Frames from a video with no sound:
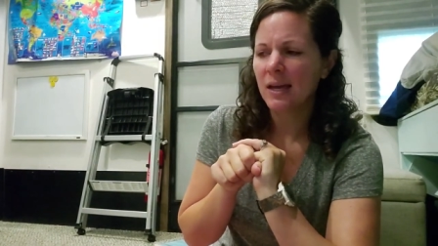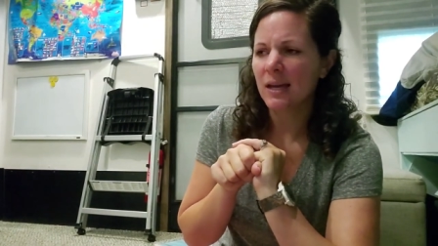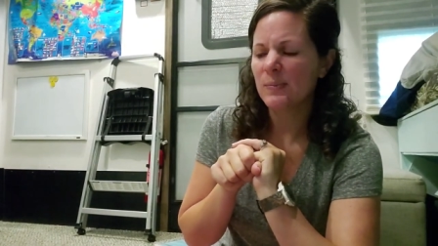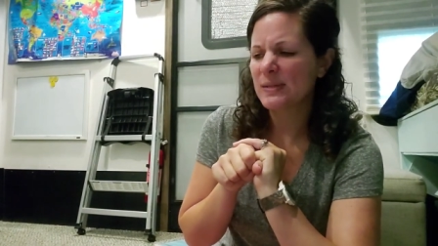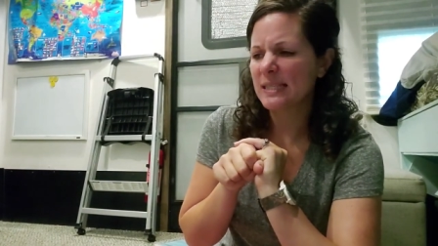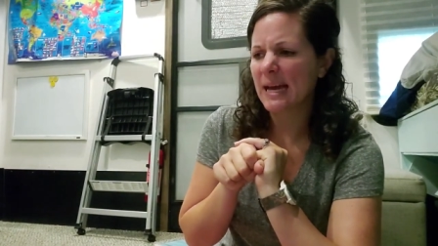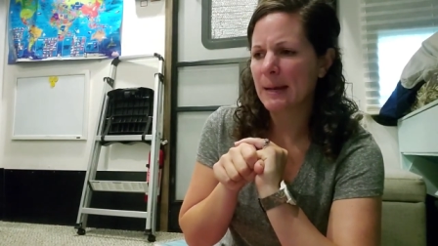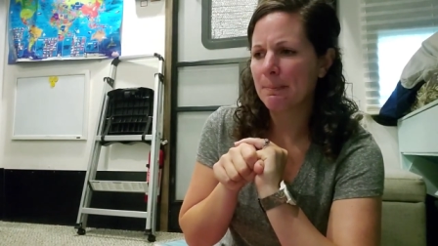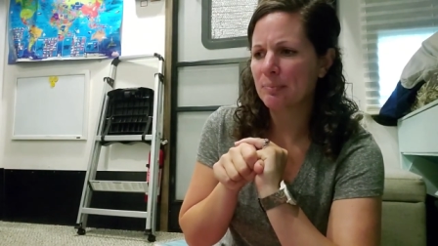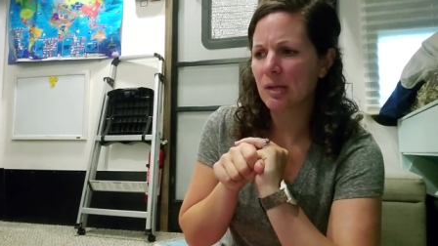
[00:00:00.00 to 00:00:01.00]
It was like
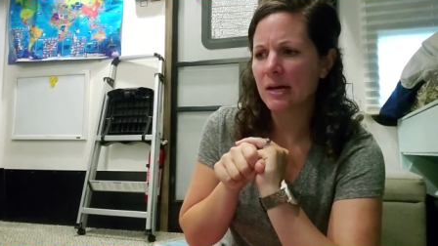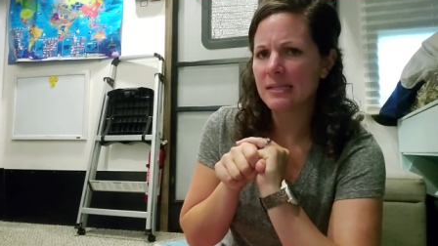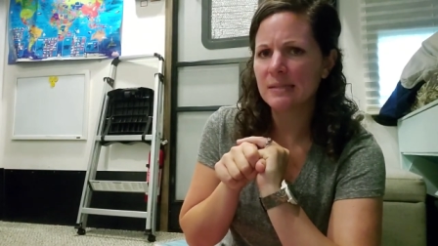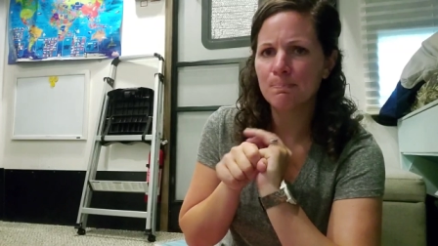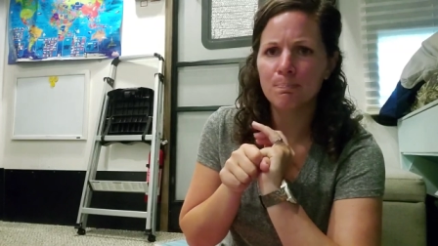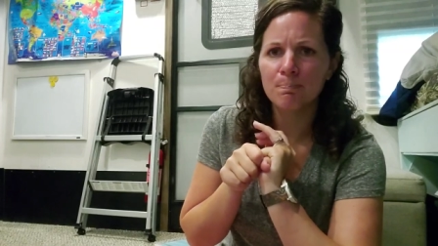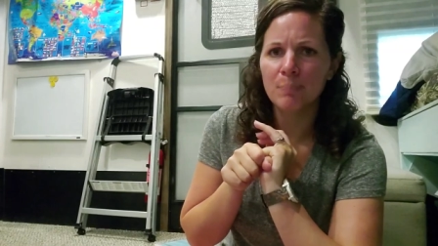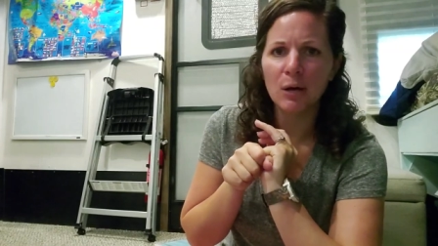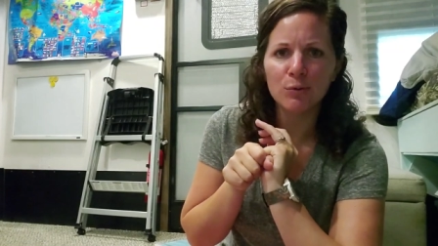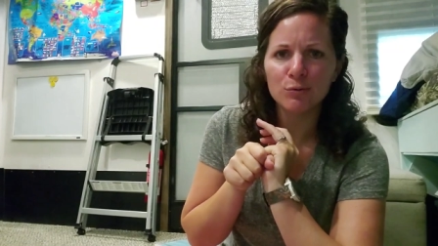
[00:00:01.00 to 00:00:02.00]
Blood,
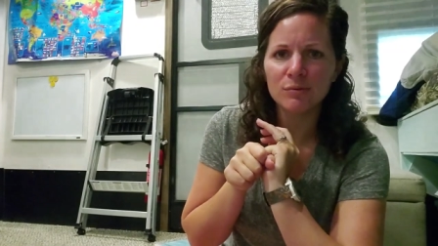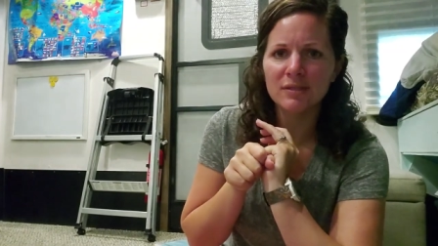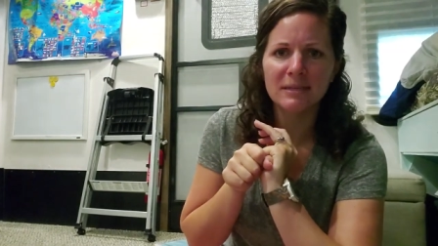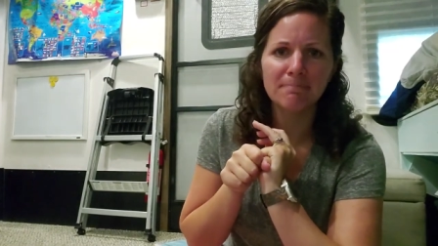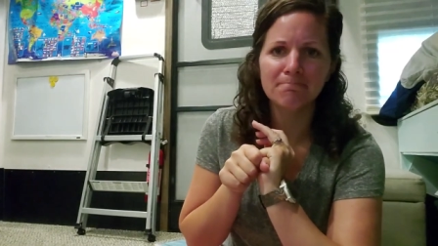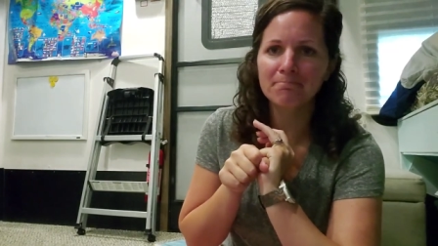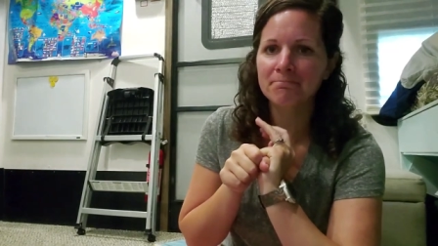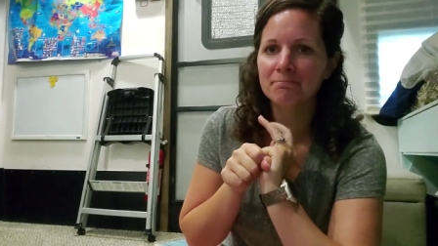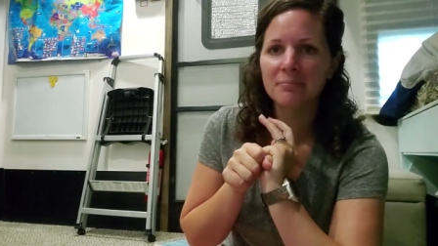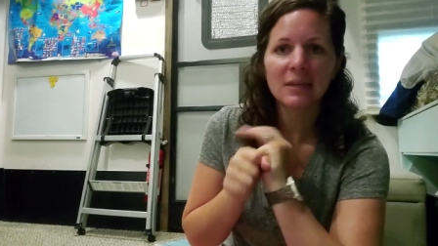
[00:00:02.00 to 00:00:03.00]
Bones, and
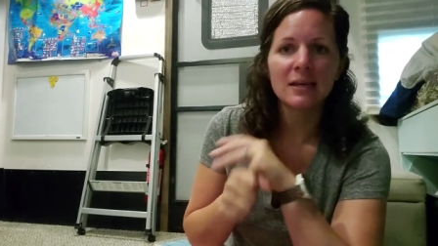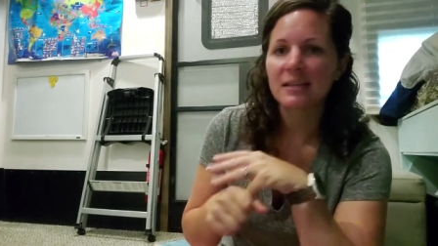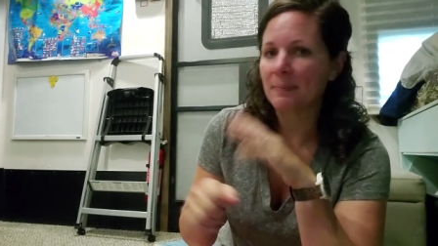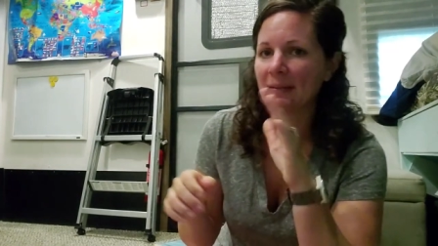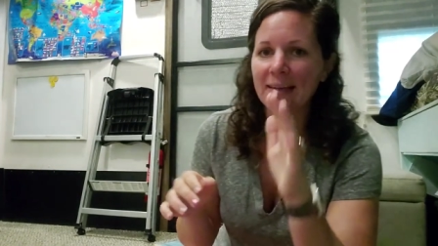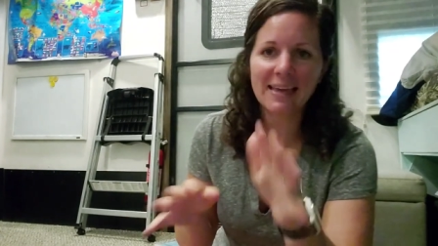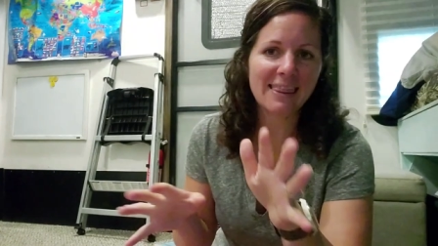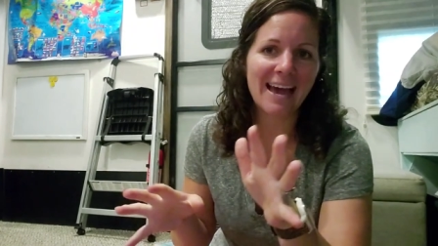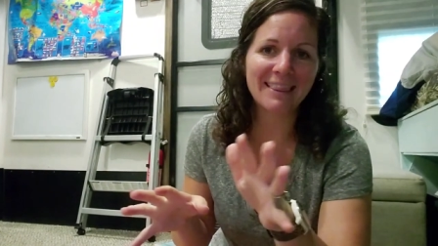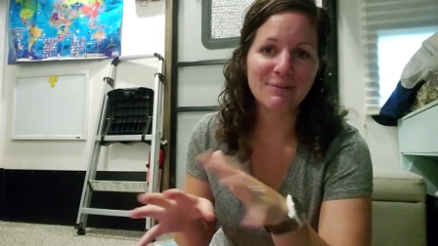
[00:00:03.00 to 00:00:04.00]
something like
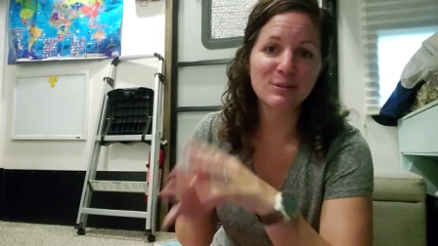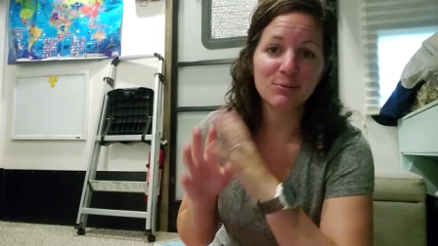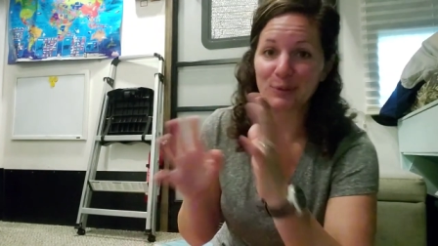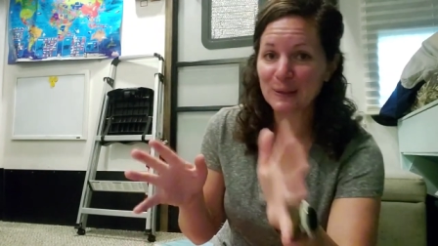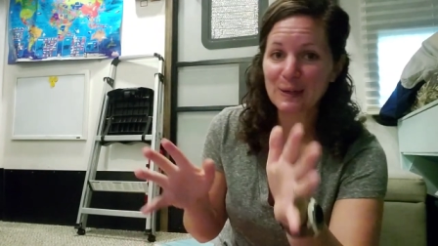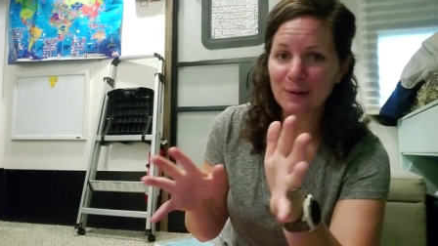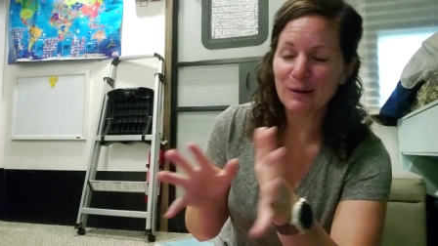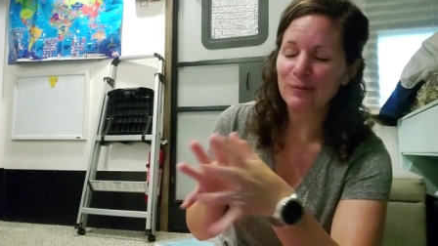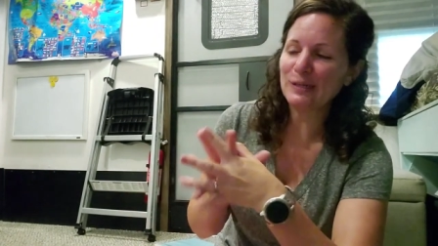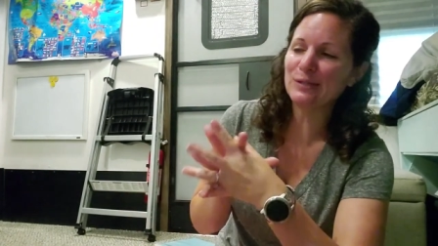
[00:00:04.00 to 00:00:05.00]
that. That was a really
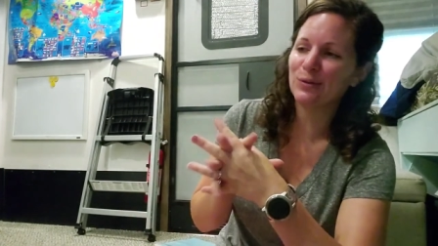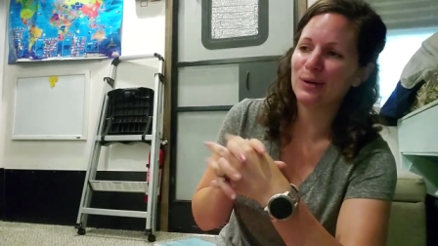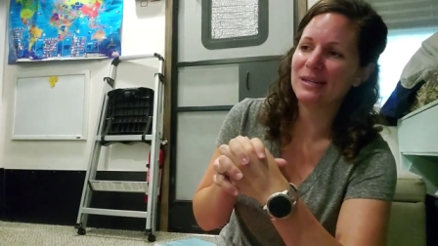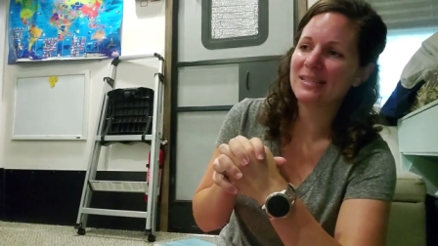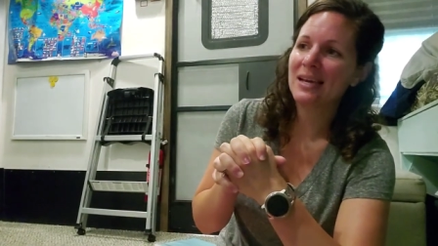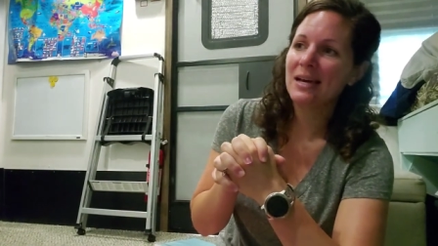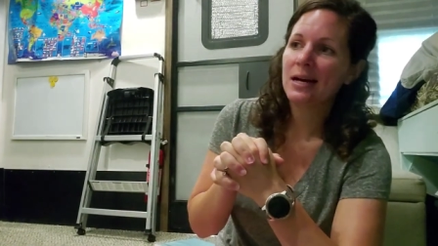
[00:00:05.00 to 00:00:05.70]
great resource.